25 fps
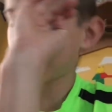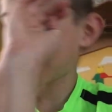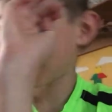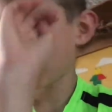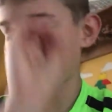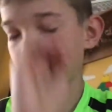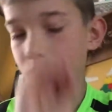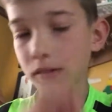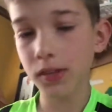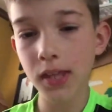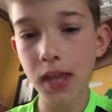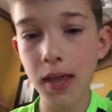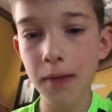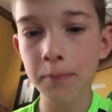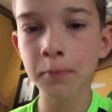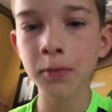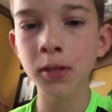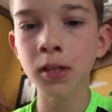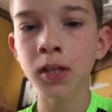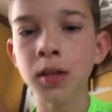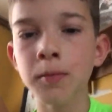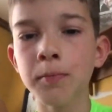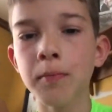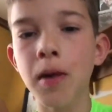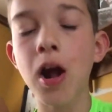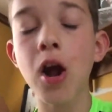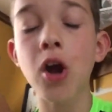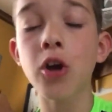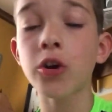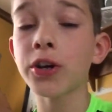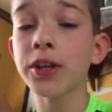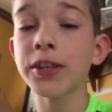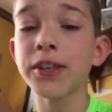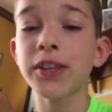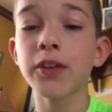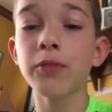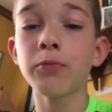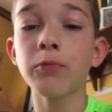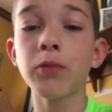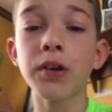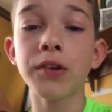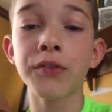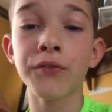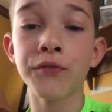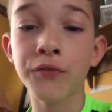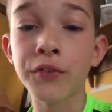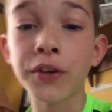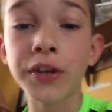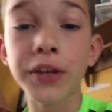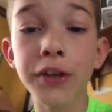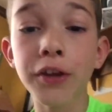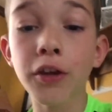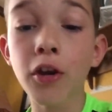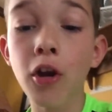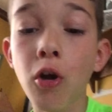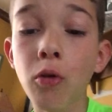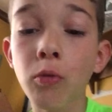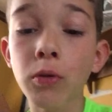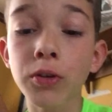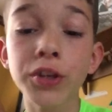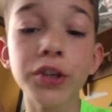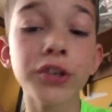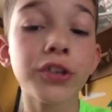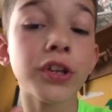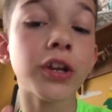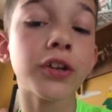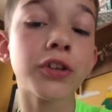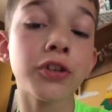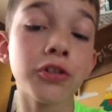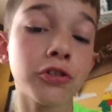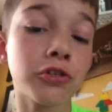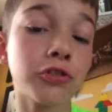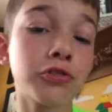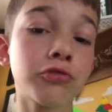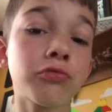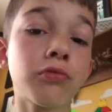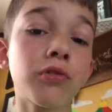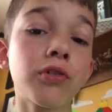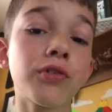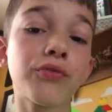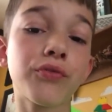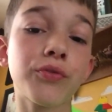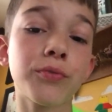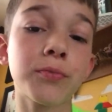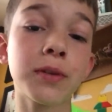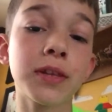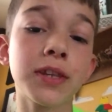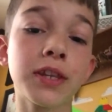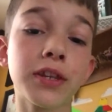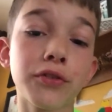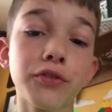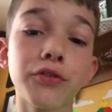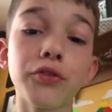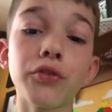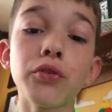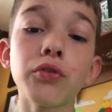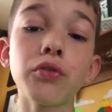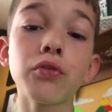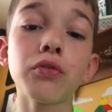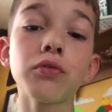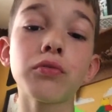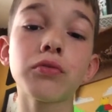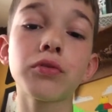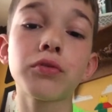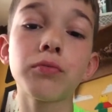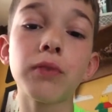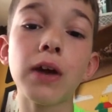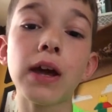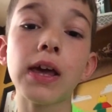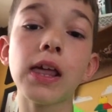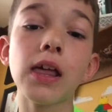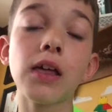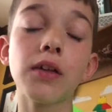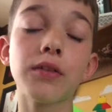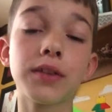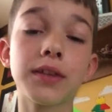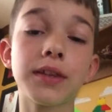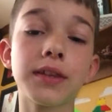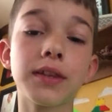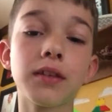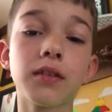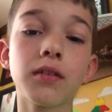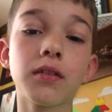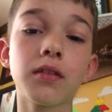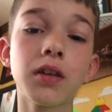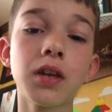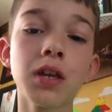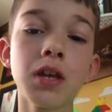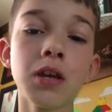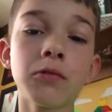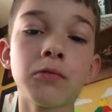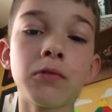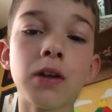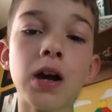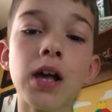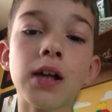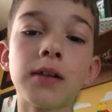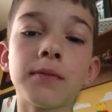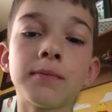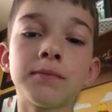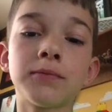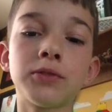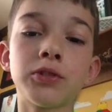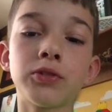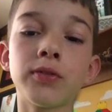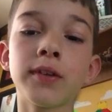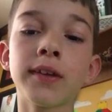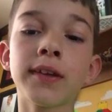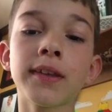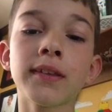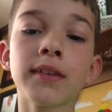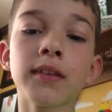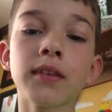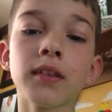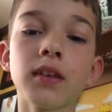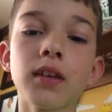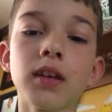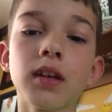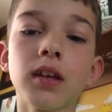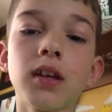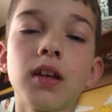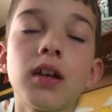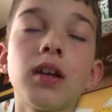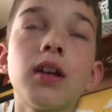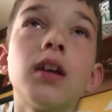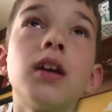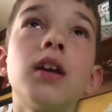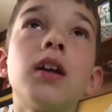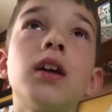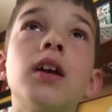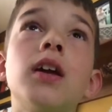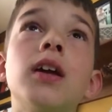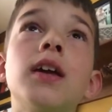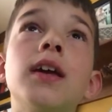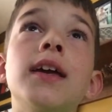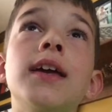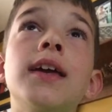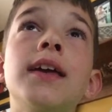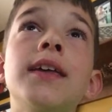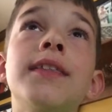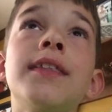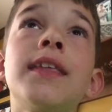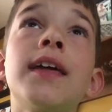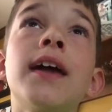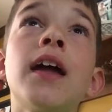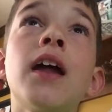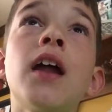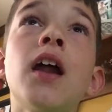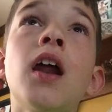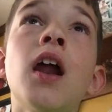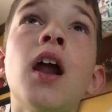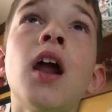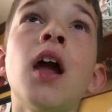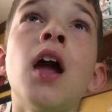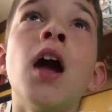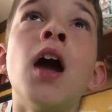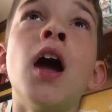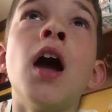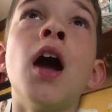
two of them, but I only did one video, which is unusual for me to do while I'm doing it there.